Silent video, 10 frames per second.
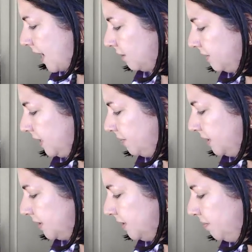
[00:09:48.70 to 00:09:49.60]
we kept
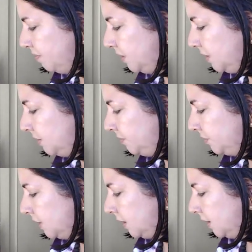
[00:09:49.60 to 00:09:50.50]
it simple.
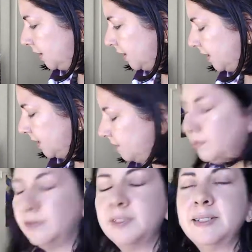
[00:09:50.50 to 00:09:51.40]
And what
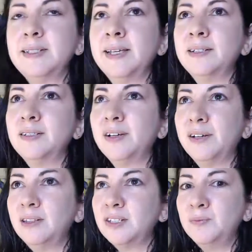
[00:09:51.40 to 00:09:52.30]
was I saying? Sorry, I
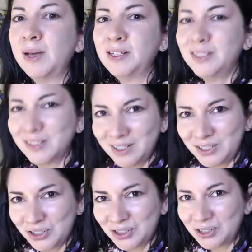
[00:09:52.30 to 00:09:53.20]
lost because it
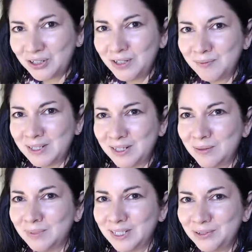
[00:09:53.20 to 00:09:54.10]
just occurred to me that I'm
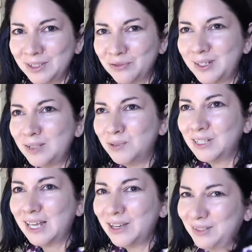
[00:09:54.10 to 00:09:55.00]
like doing a Facebook
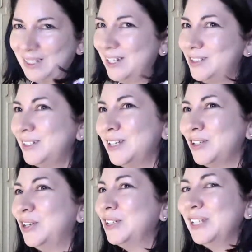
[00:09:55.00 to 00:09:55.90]
Live. Like I just kept
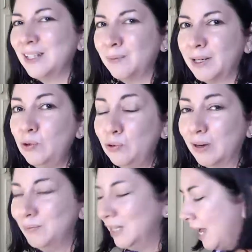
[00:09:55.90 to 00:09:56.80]
talking, and I'm like, oh,
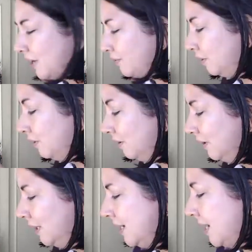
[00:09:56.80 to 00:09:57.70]
I'm live, and
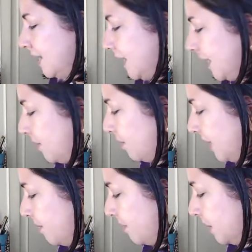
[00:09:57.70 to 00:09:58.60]
then I get a
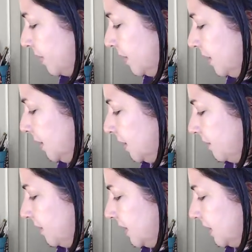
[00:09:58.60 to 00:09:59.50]
brain burp.
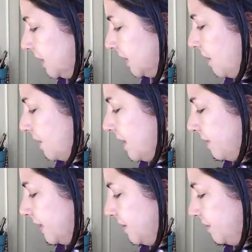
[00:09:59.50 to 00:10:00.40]
But
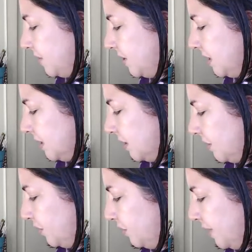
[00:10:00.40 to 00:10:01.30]
anyway, so it was just another
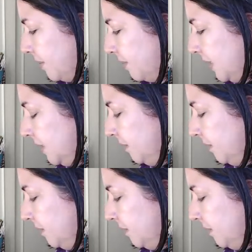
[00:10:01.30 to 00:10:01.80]
family.